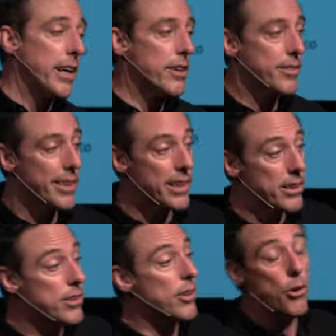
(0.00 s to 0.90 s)
Herod's like,
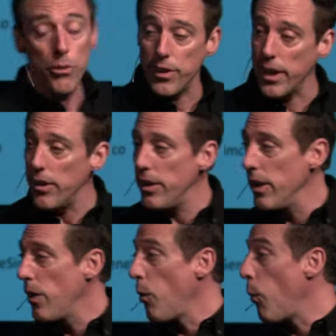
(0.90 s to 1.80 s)
go there.
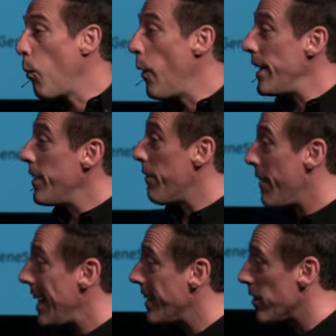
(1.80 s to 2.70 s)
When you
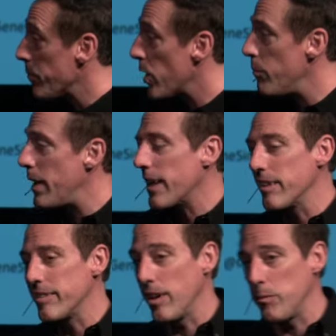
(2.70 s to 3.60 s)
find him, come back and
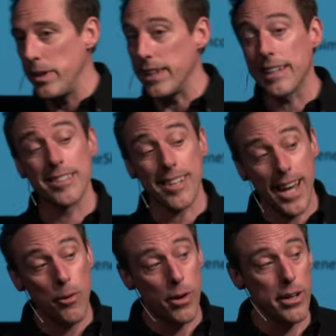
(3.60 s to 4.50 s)
tell me because I
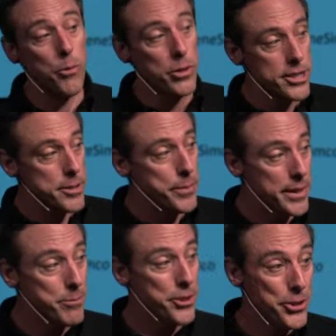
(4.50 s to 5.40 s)
want to worship
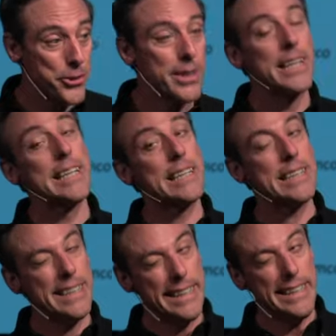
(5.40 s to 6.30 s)
him too.
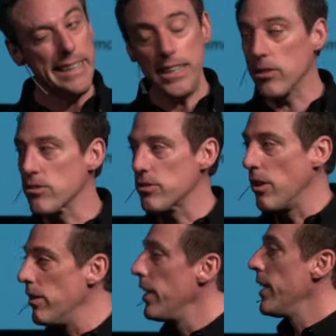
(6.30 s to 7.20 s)
Ding.
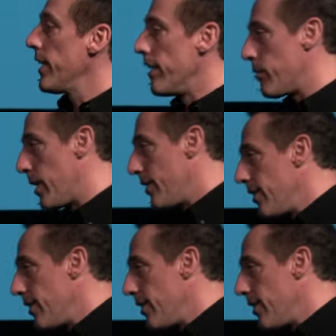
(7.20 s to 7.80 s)
So he doesn't want to do